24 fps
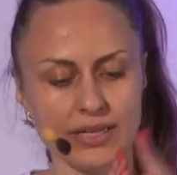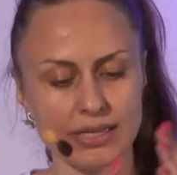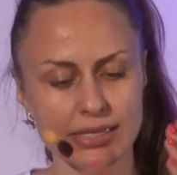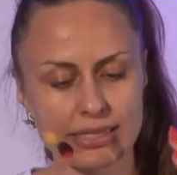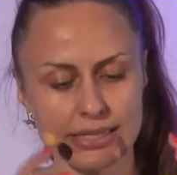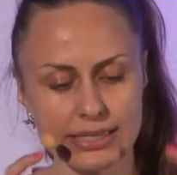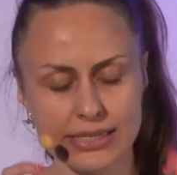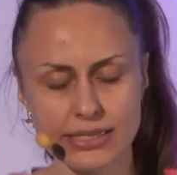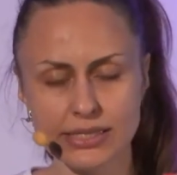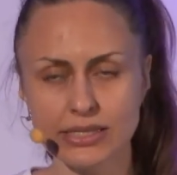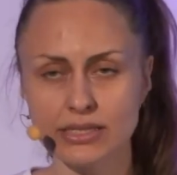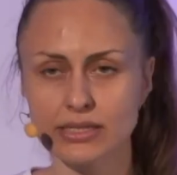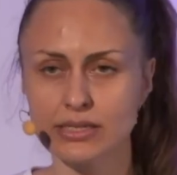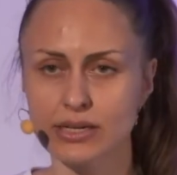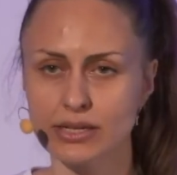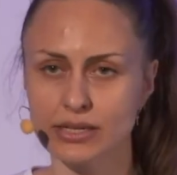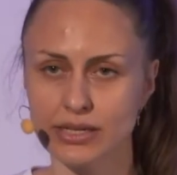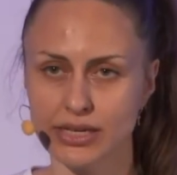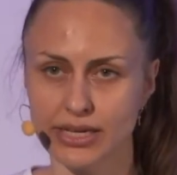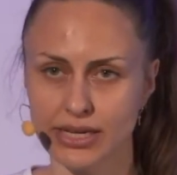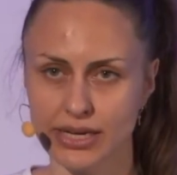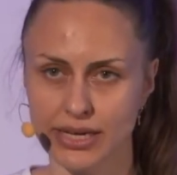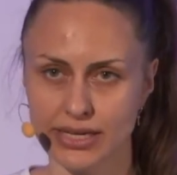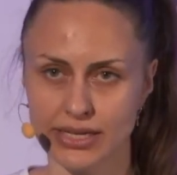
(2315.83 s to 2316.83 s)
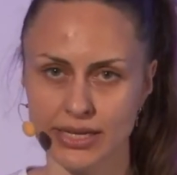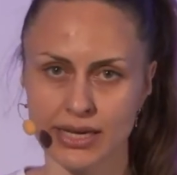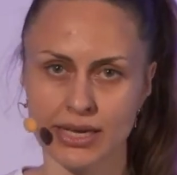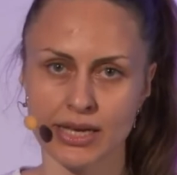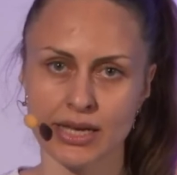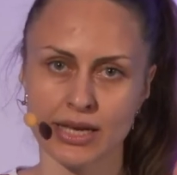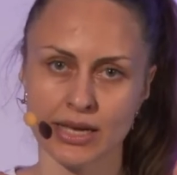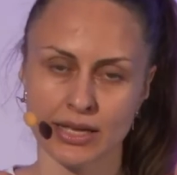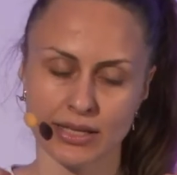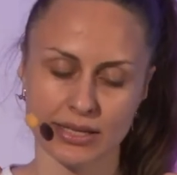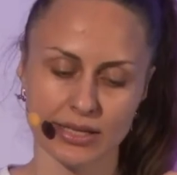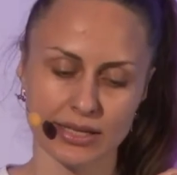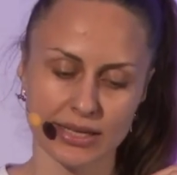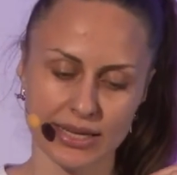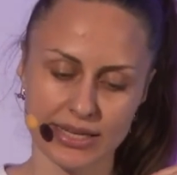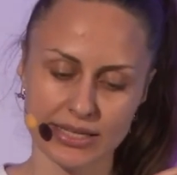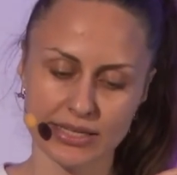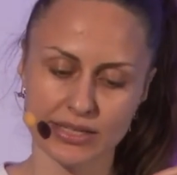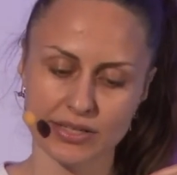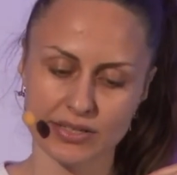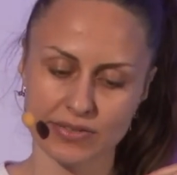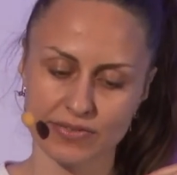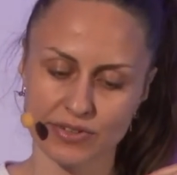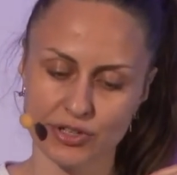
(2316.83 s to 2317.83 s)
This is going to get the
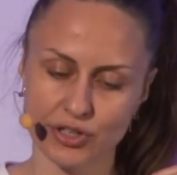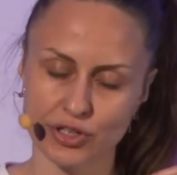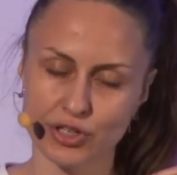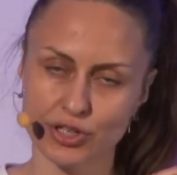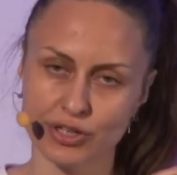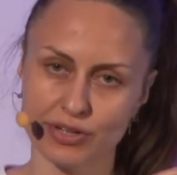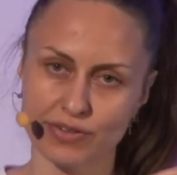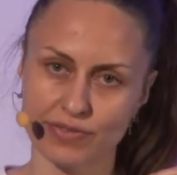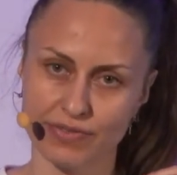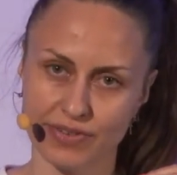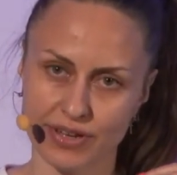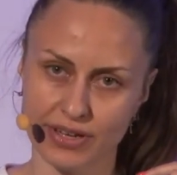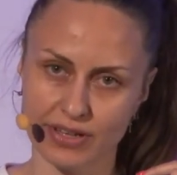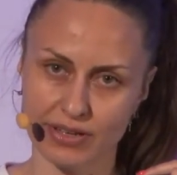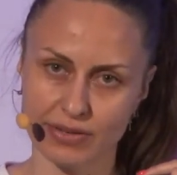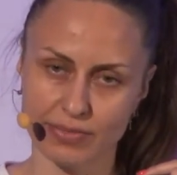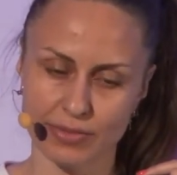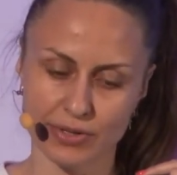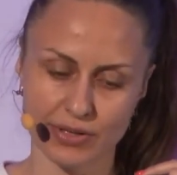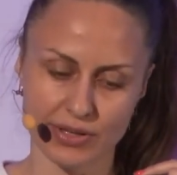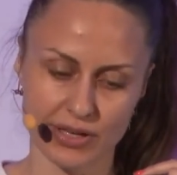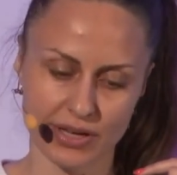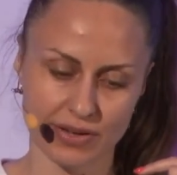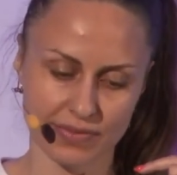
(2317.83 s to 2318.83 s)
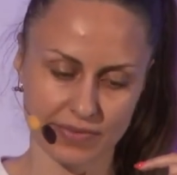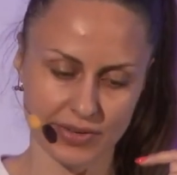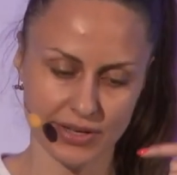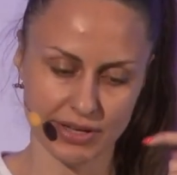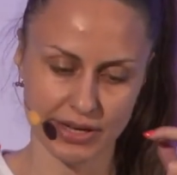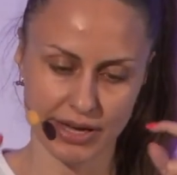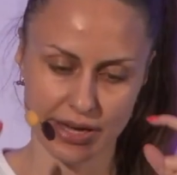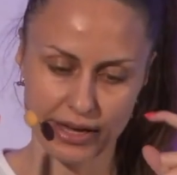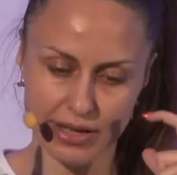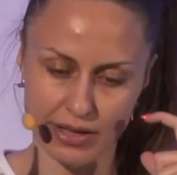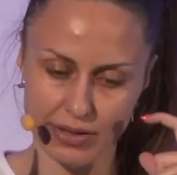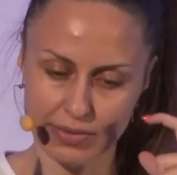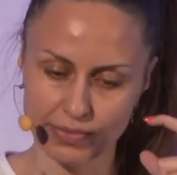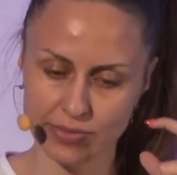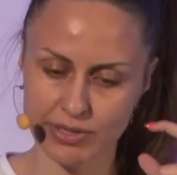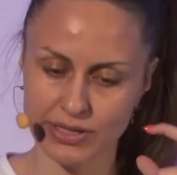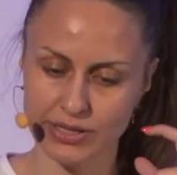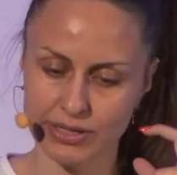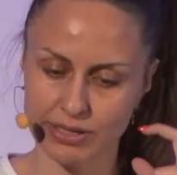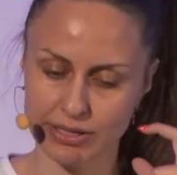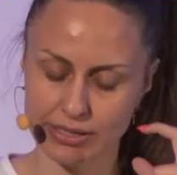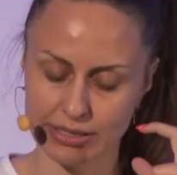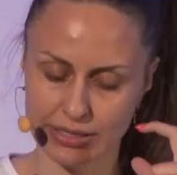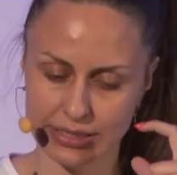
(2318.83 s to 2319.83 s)
latest version available of the Helm
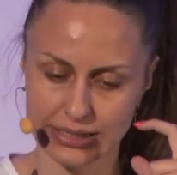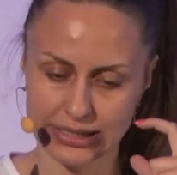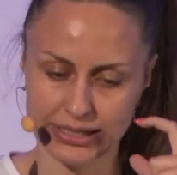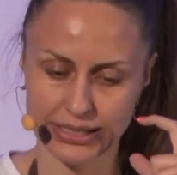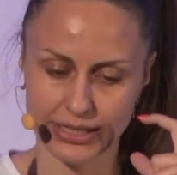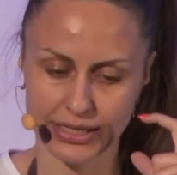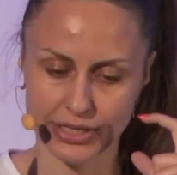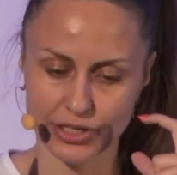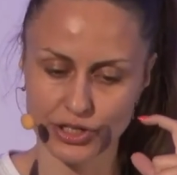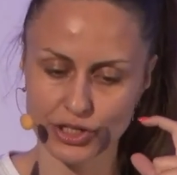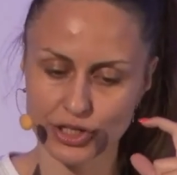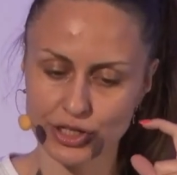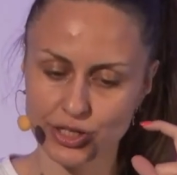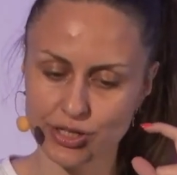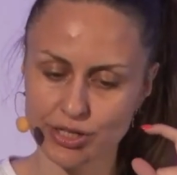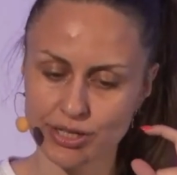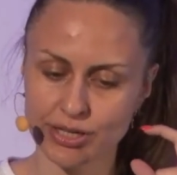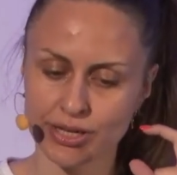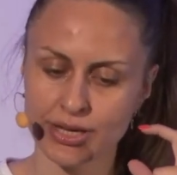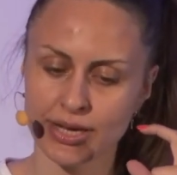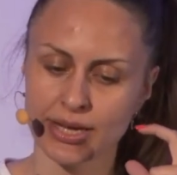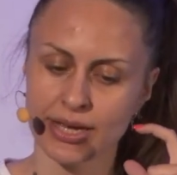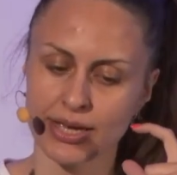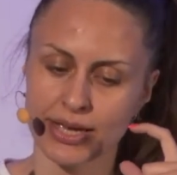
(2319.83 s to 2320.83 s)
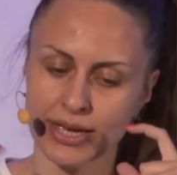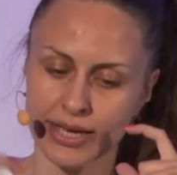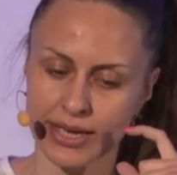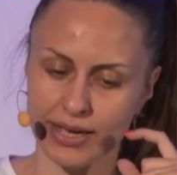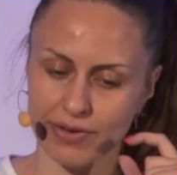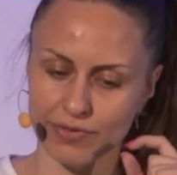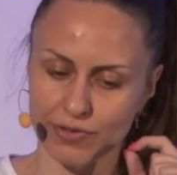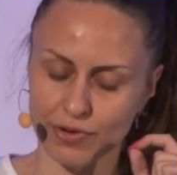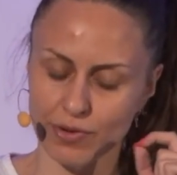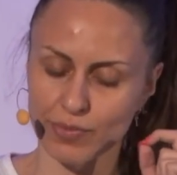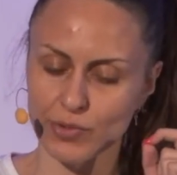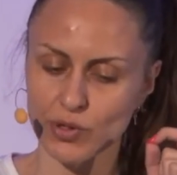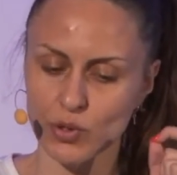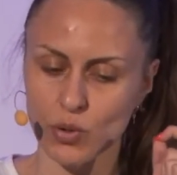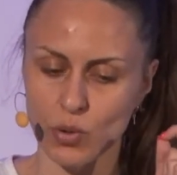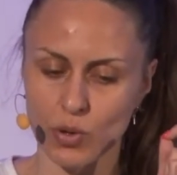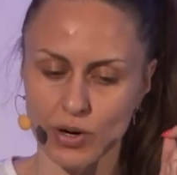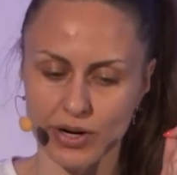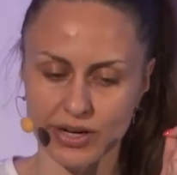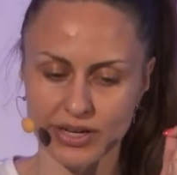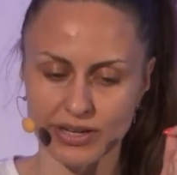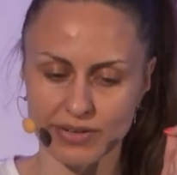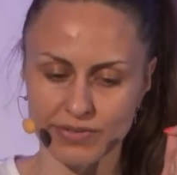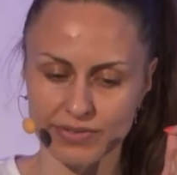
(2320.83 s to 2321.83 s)
extension from the
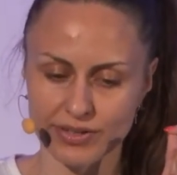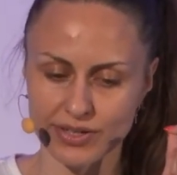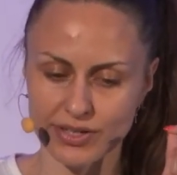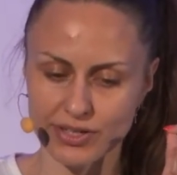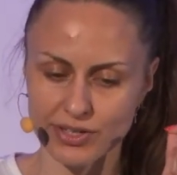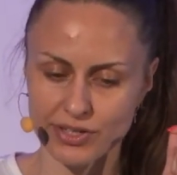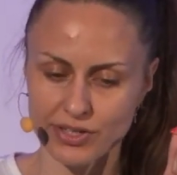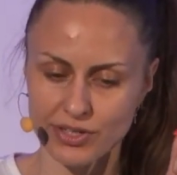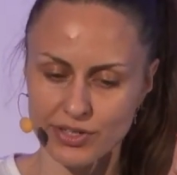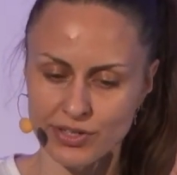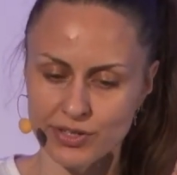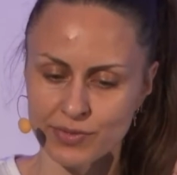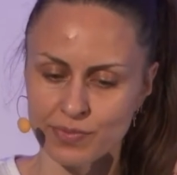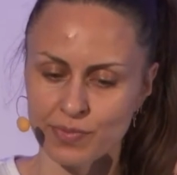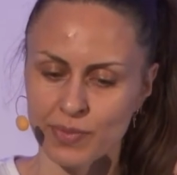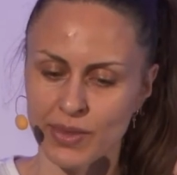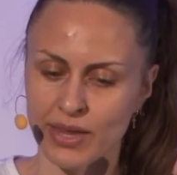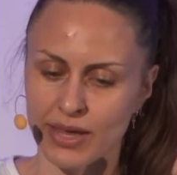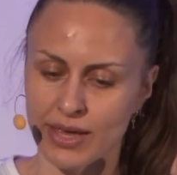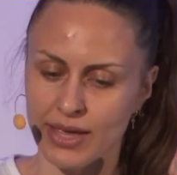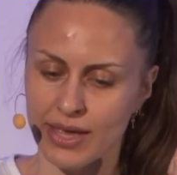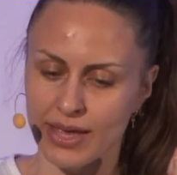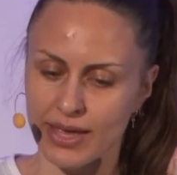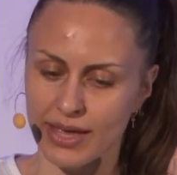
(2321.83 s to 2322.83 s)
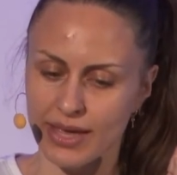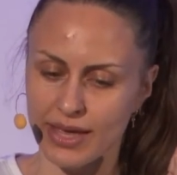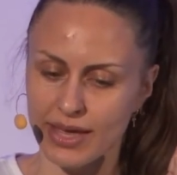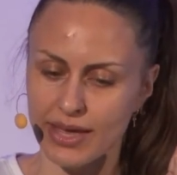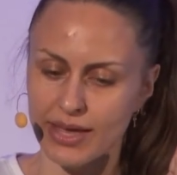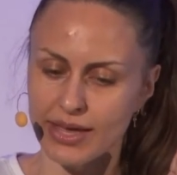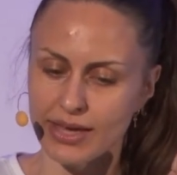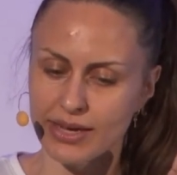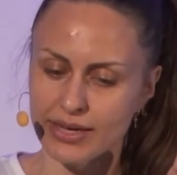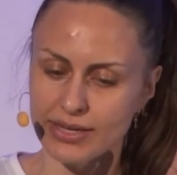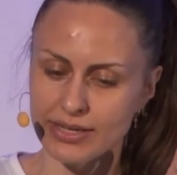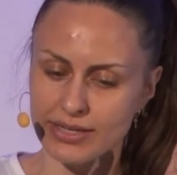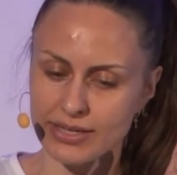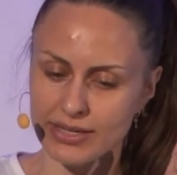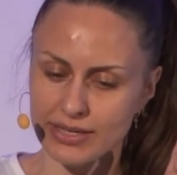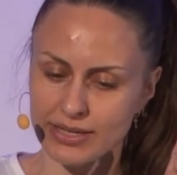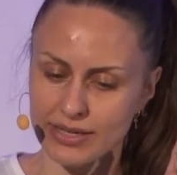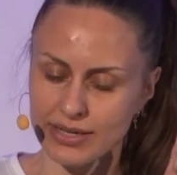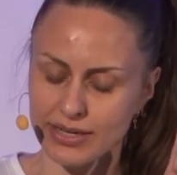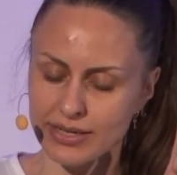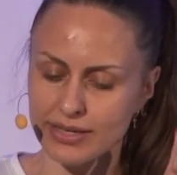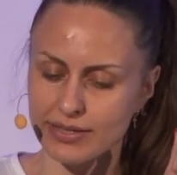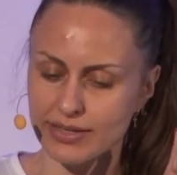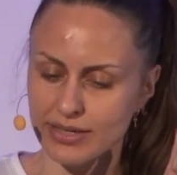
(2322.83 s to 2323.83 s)
Quarkiverse, and
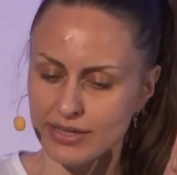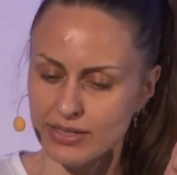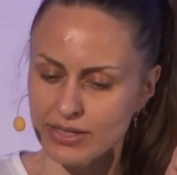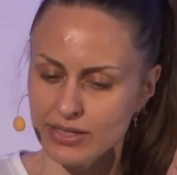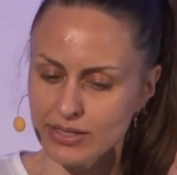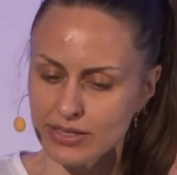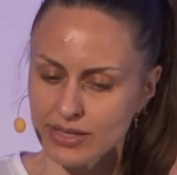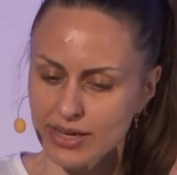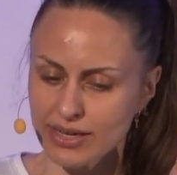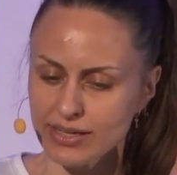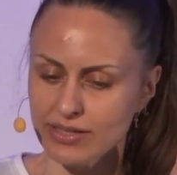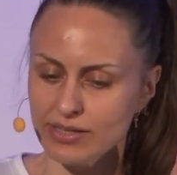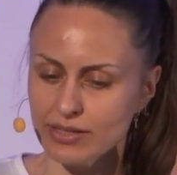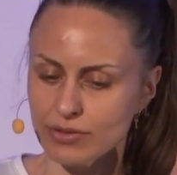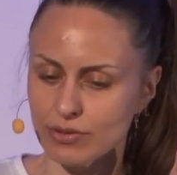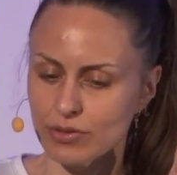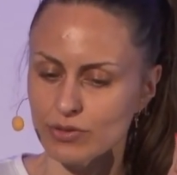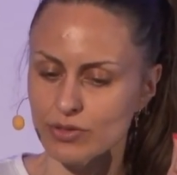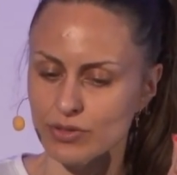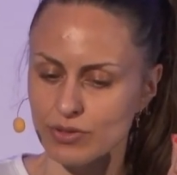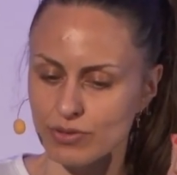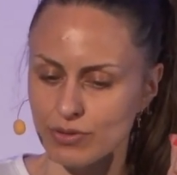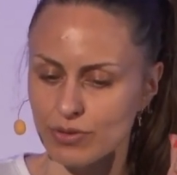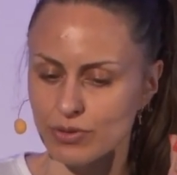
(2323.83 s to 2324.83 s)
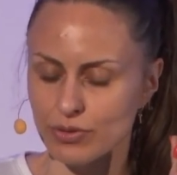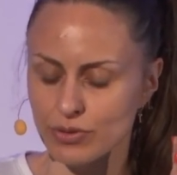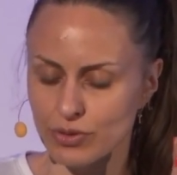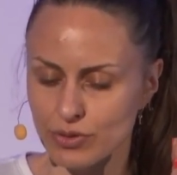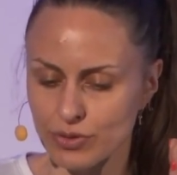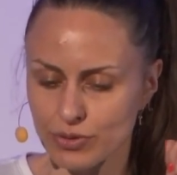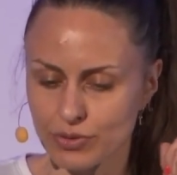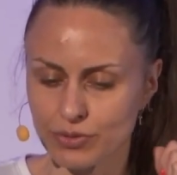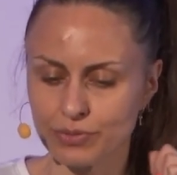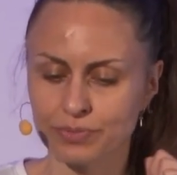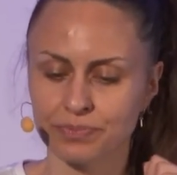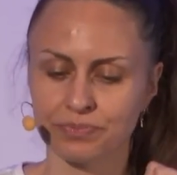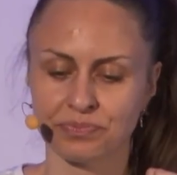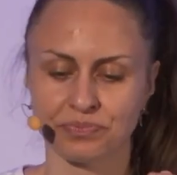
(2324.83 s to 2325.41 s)
this is like 002.